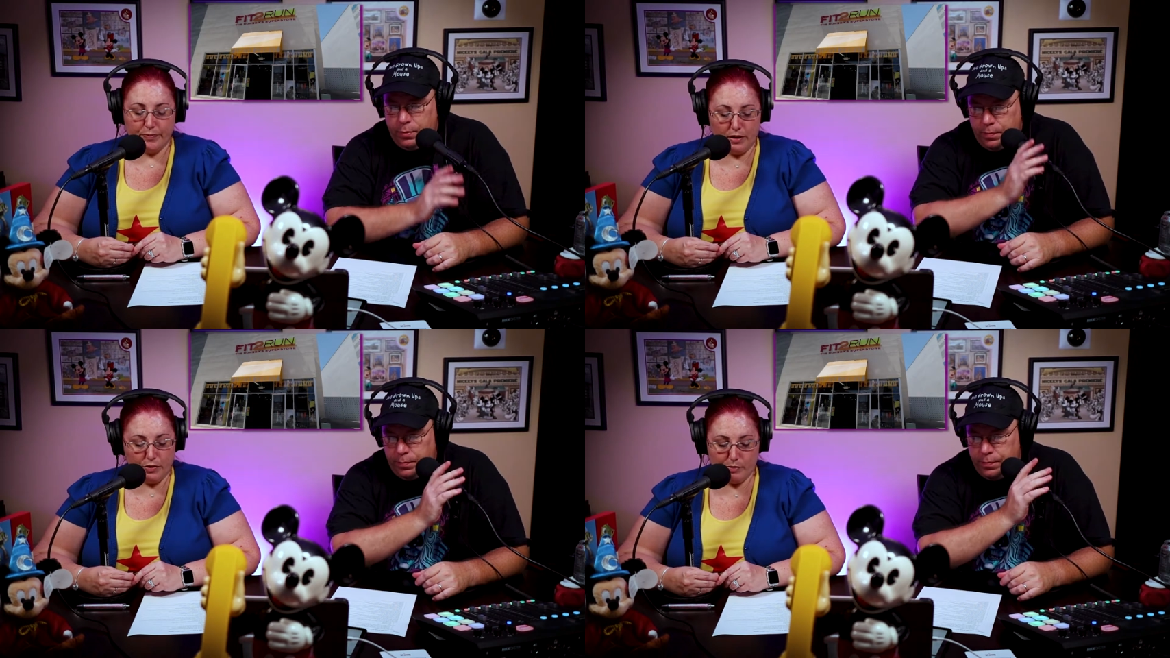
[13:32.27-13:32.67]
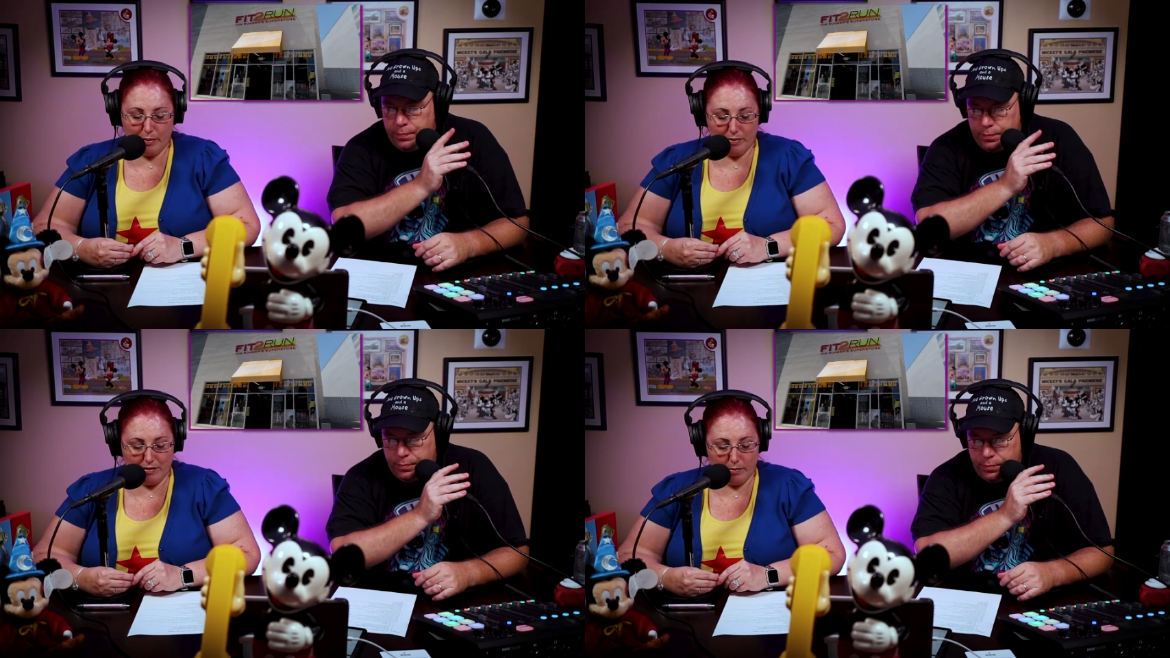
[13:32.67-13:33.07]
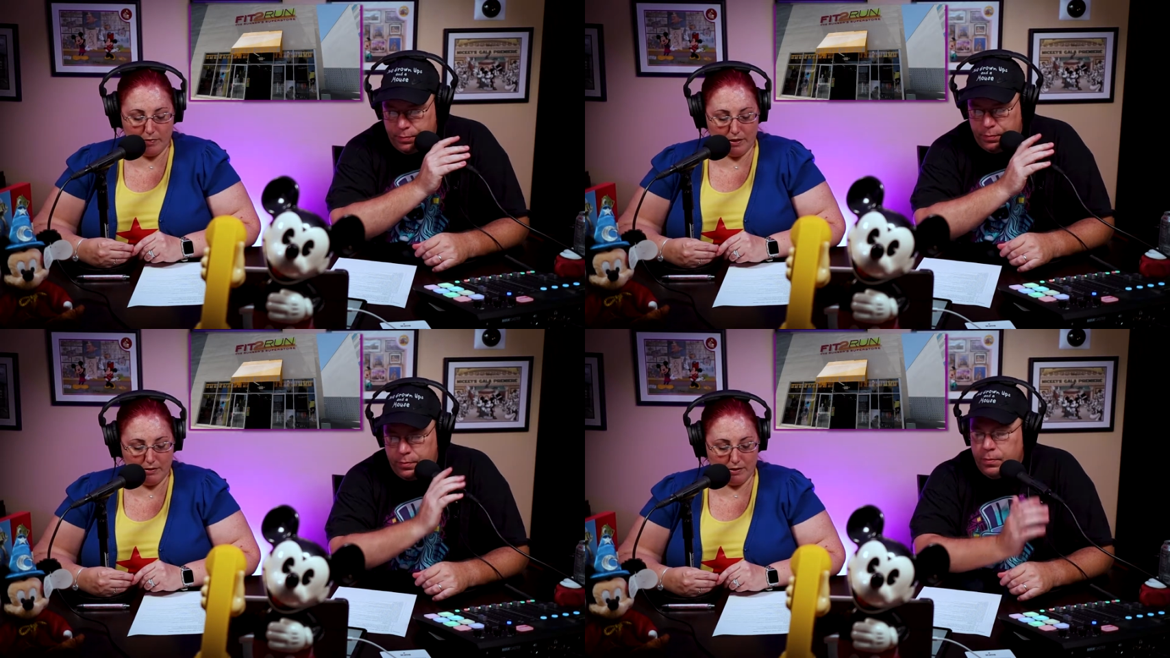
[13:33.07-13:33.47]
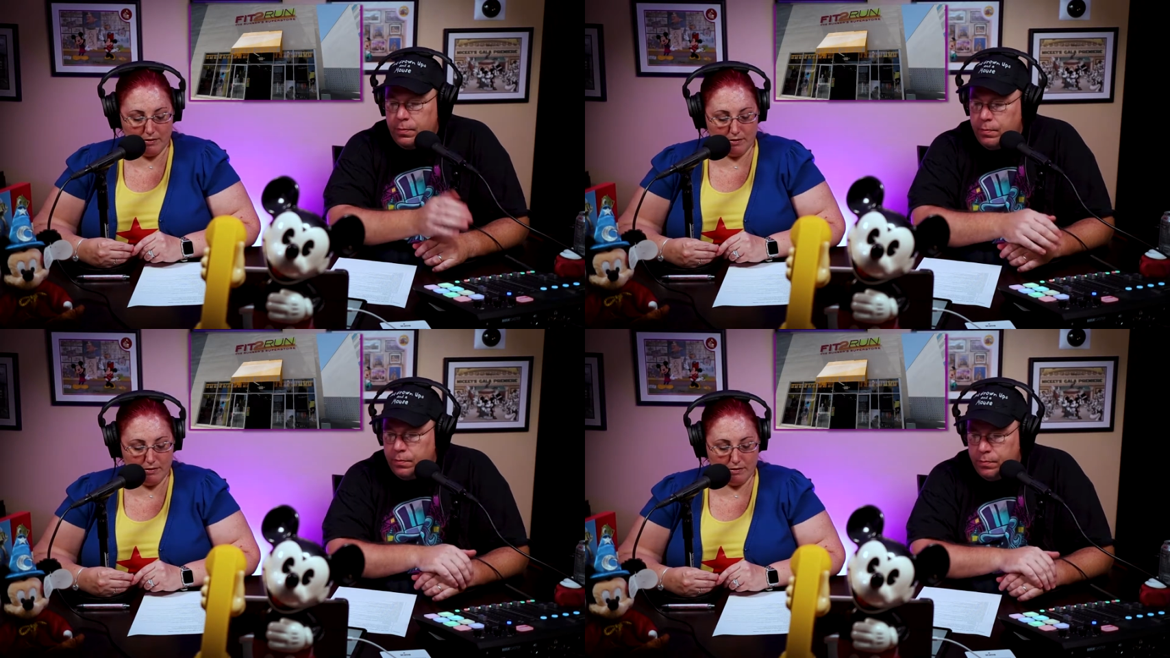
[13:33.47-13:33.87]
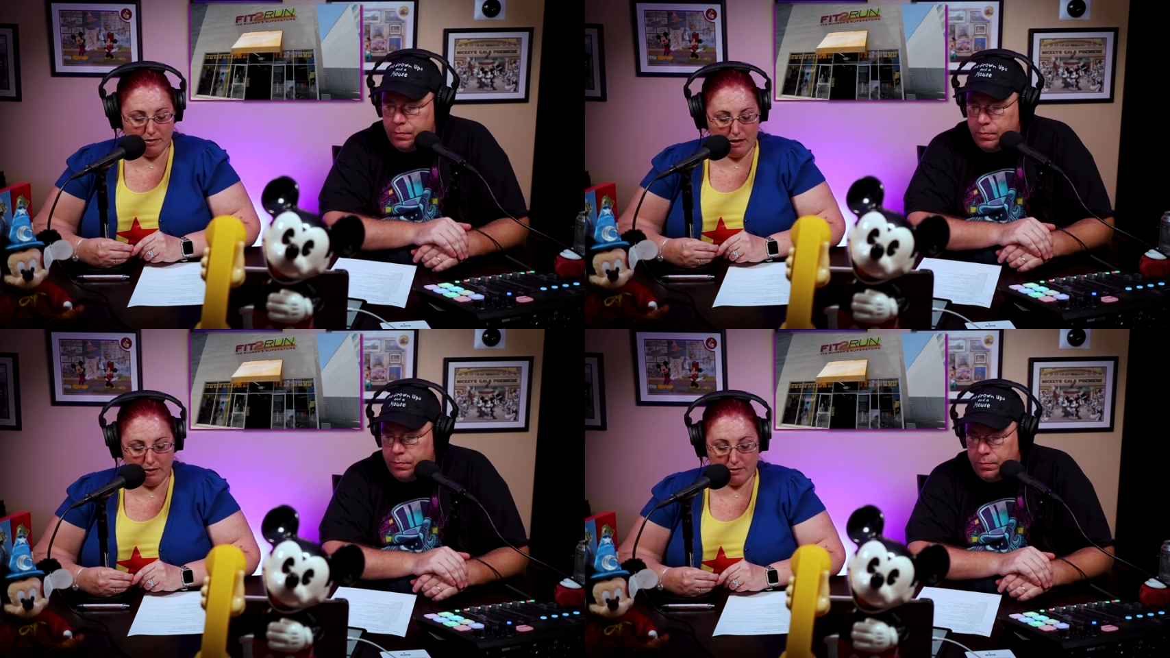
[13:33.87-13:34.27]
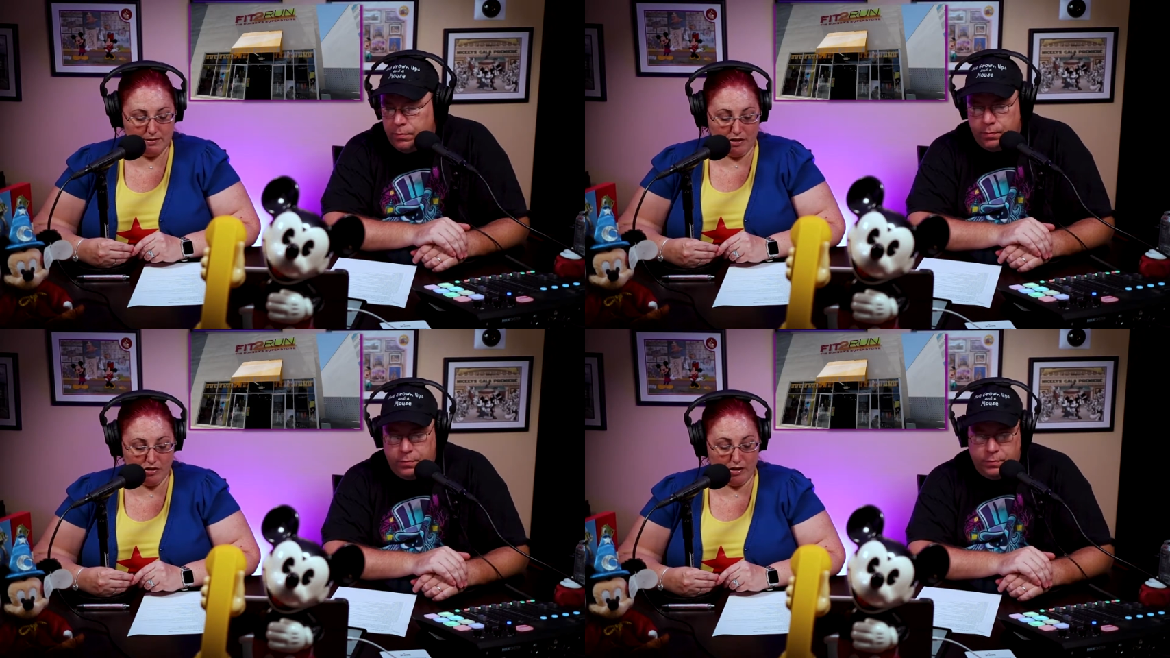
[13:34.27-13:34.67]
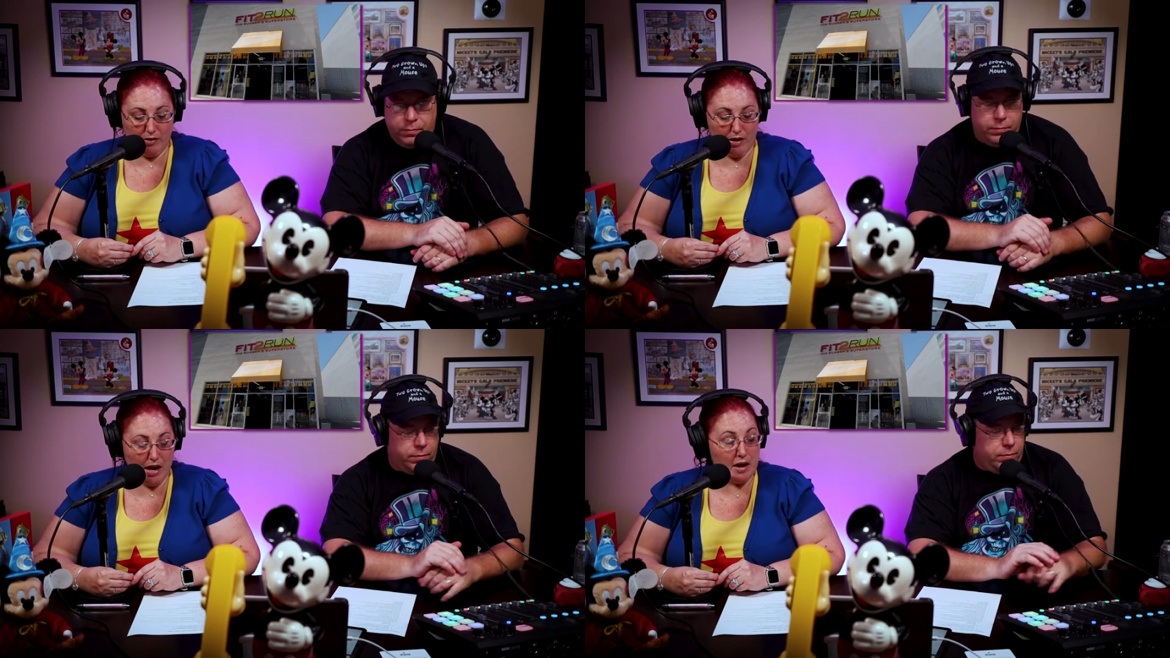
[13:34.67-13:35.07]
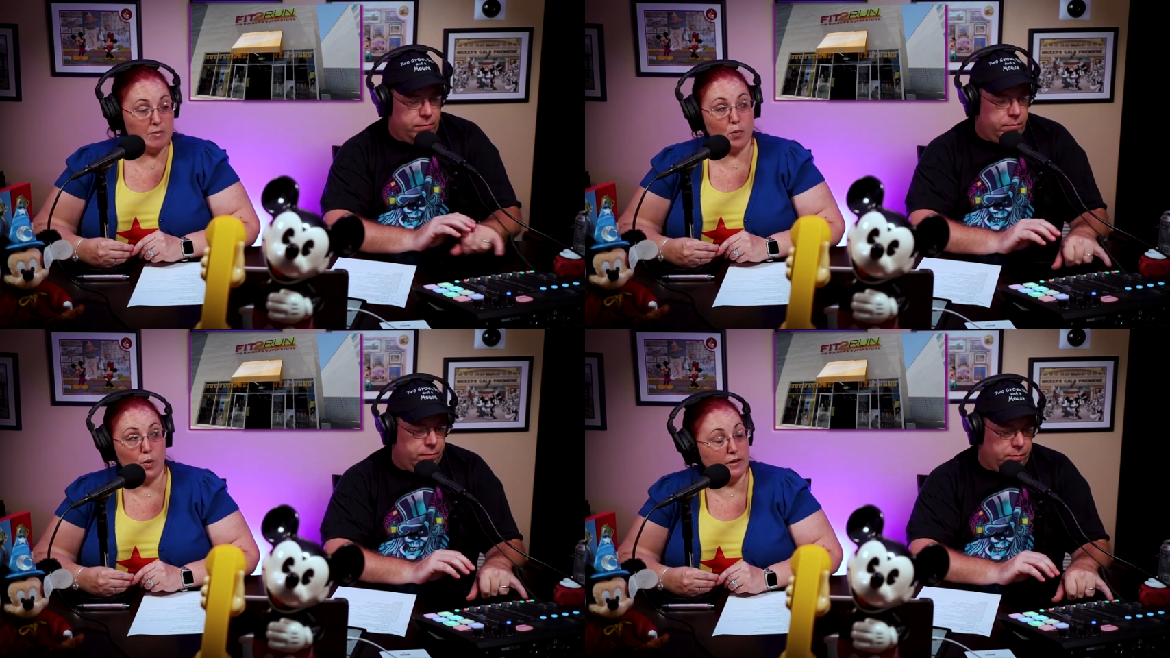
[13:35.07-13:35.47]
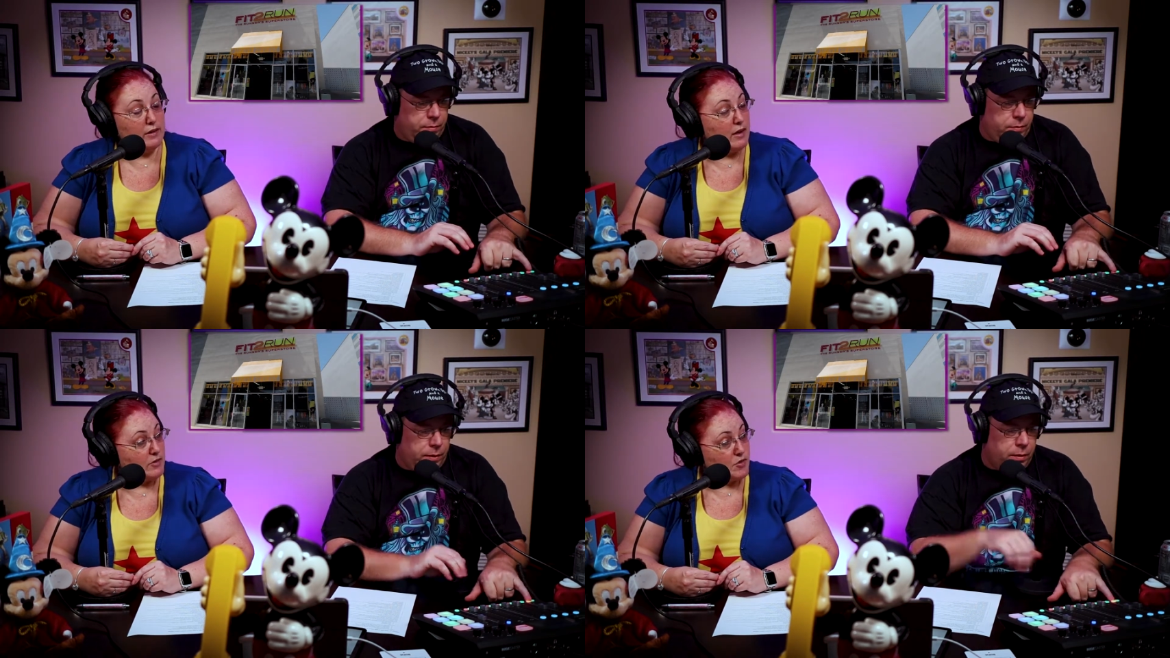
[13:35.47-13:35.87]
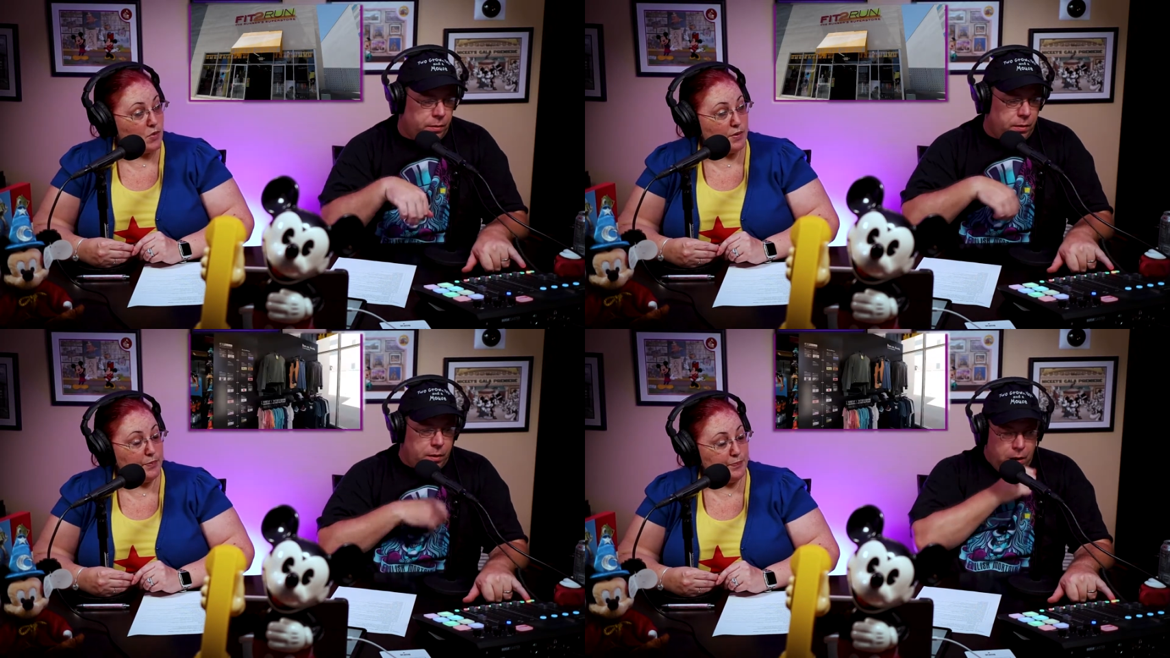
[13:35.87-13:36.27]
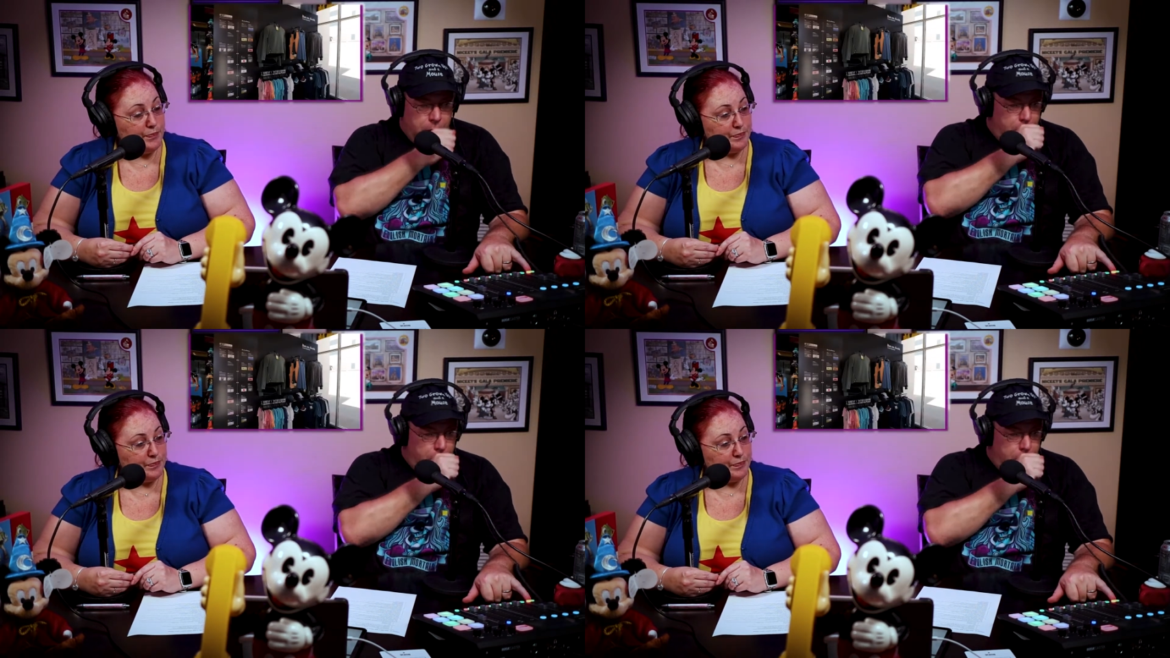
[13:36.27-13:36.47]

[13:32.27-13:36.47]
Speaker 1: you know, maybe something that's not stationary. I'm really not sure.